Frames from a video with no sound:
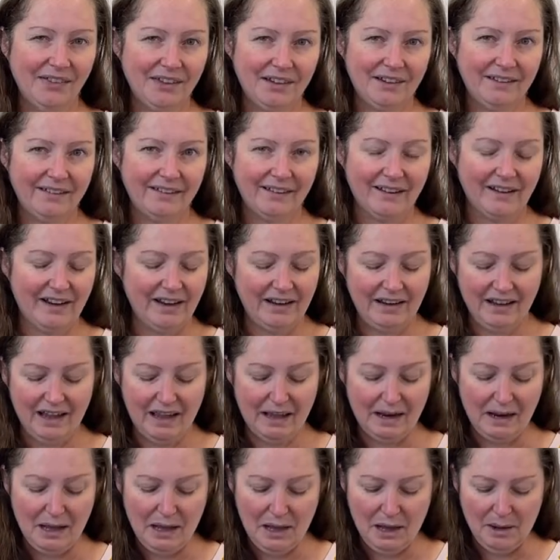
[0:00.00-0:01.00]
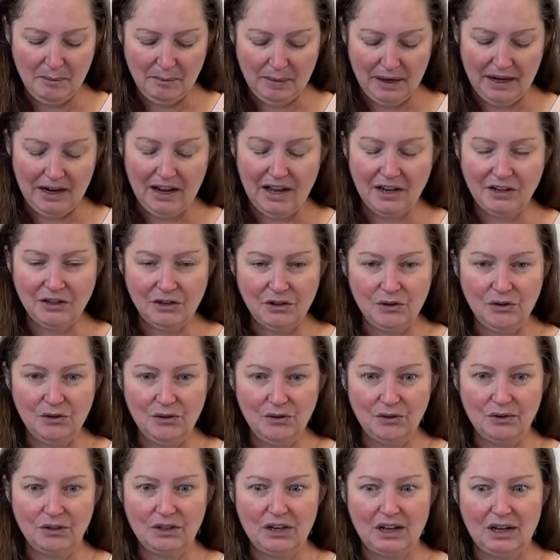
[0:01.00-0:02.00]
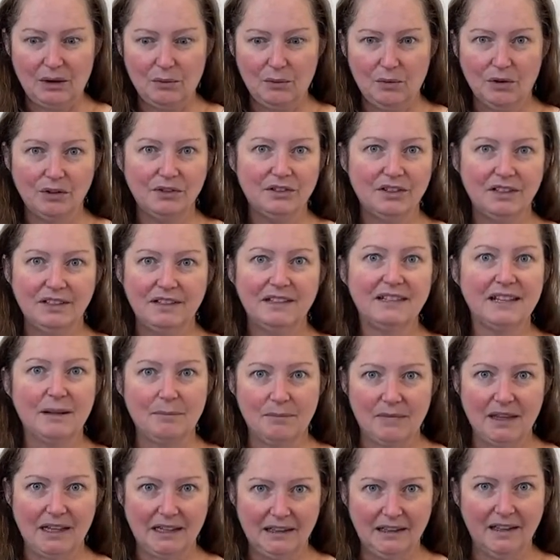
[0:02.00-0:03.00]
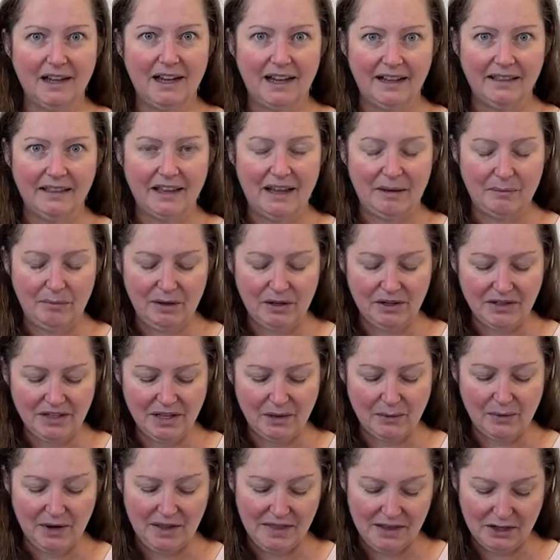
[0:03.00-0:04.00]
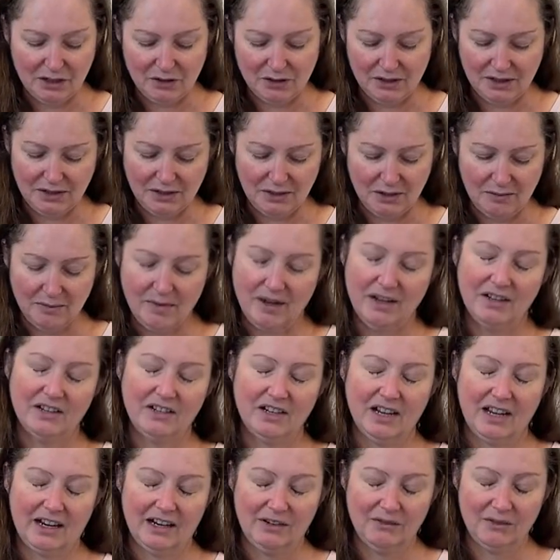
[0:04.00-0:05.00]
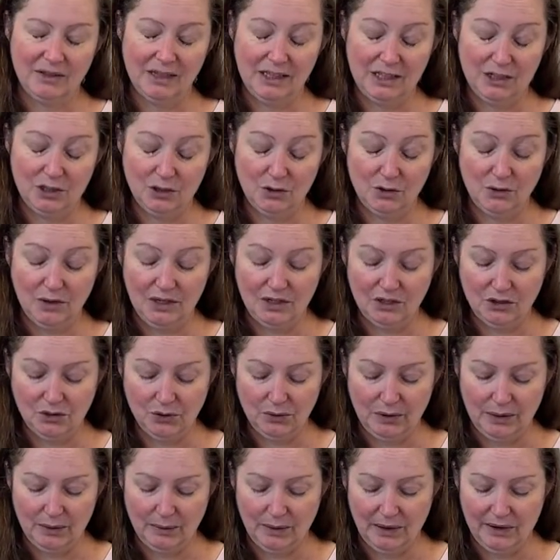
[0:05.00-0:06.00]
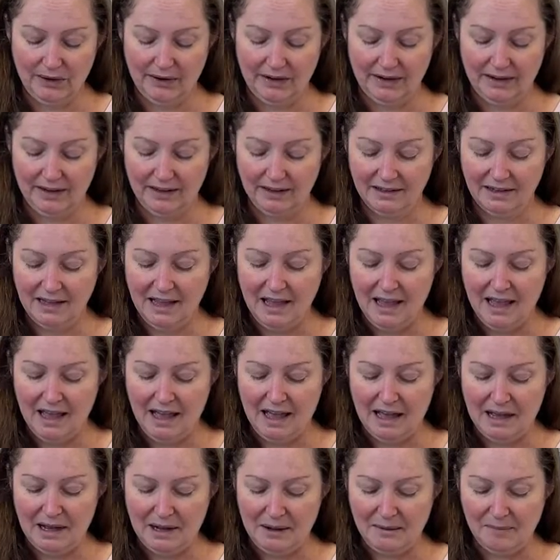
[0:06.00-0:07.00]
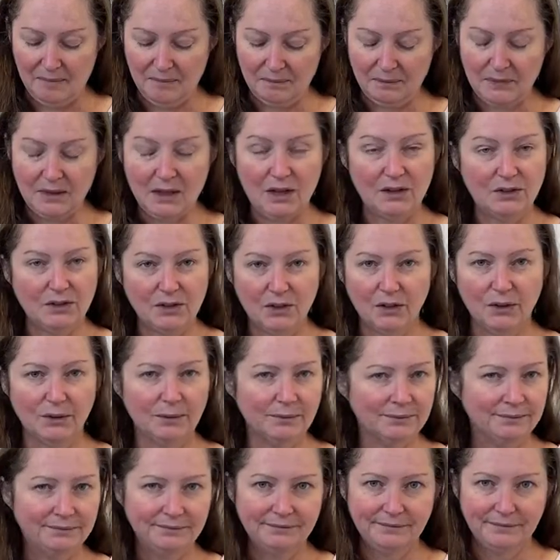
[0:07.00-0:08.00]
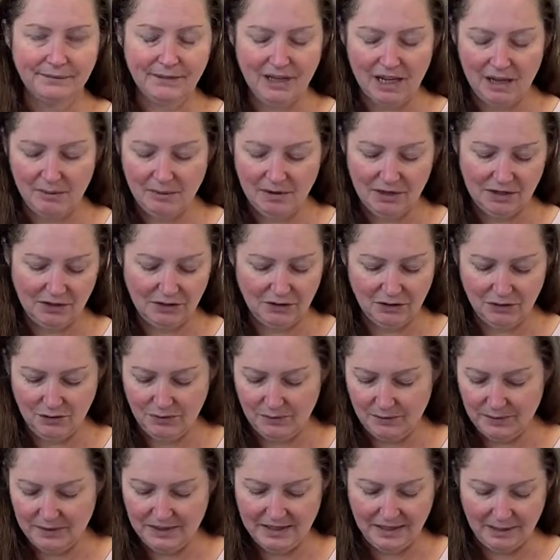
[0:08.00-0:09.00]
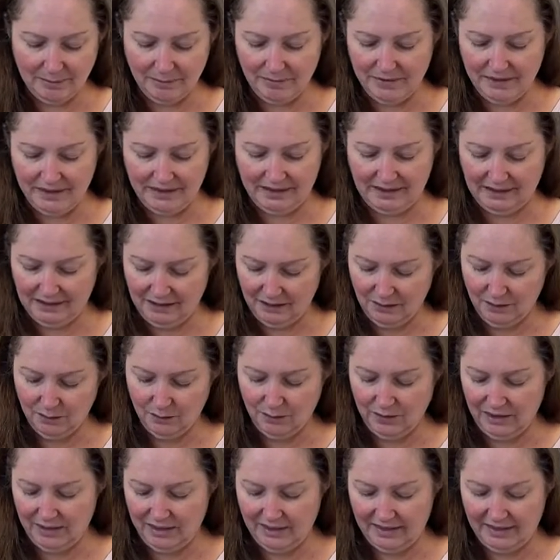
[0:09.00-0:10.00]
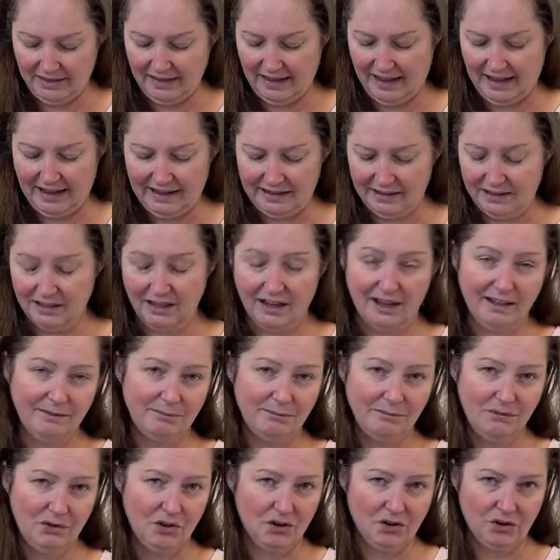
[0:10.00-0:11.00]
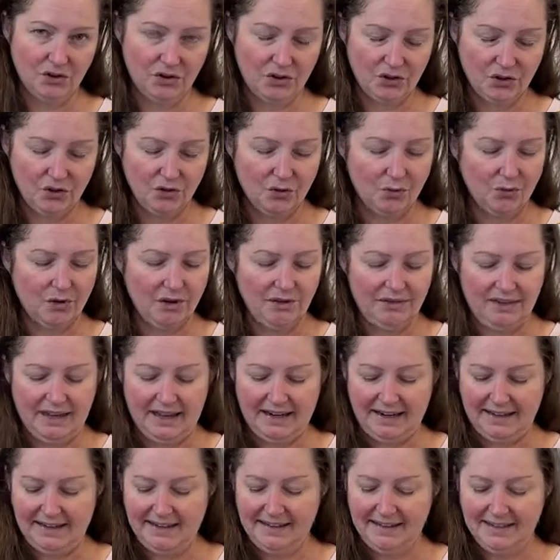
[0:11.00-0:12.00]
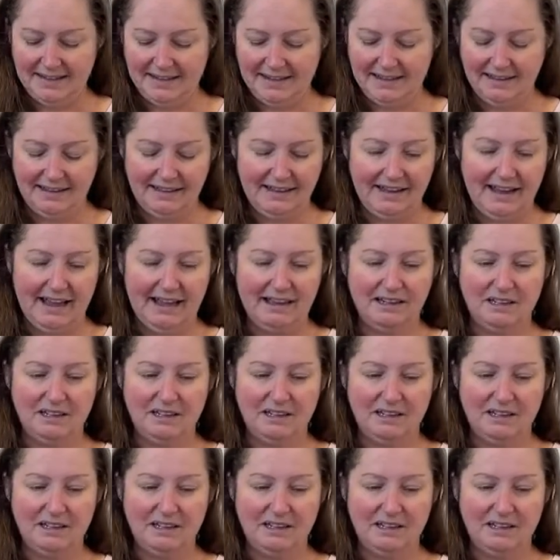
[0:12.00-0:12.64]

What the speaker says: design yet, but I knew that I wanted something like that because I wear that dress so much and I really do enjoy wearing it. So I'm going to do something with that. I'm not sure what that is yet,